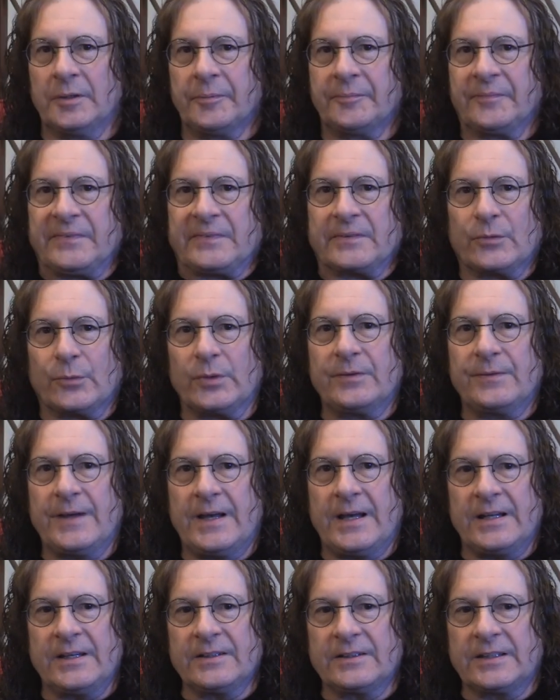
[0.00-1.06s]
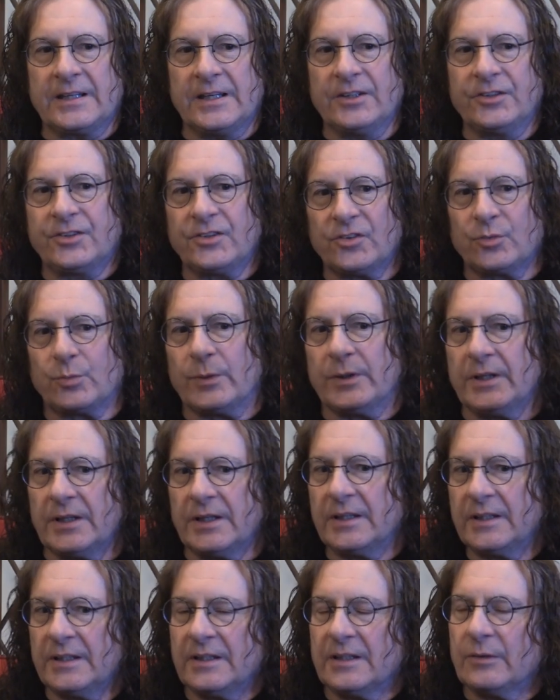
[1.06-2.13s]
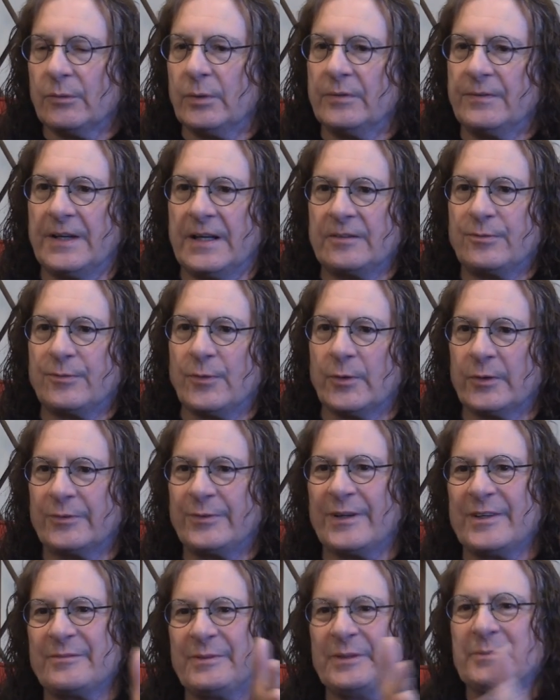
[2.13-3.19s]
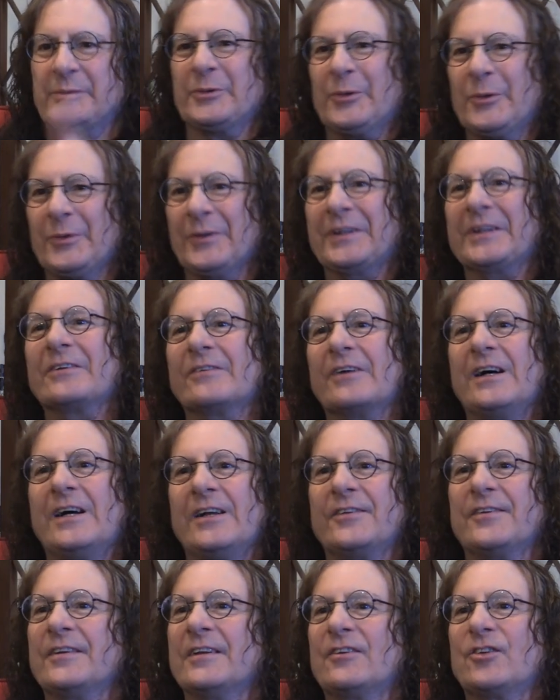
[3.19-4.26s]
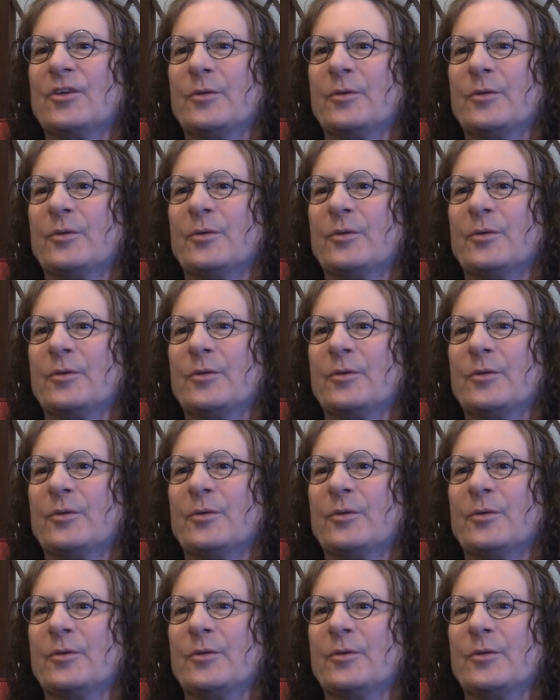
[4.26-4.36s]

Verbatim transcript: um, we've had in cases where we've had four or five people holding the rods, and if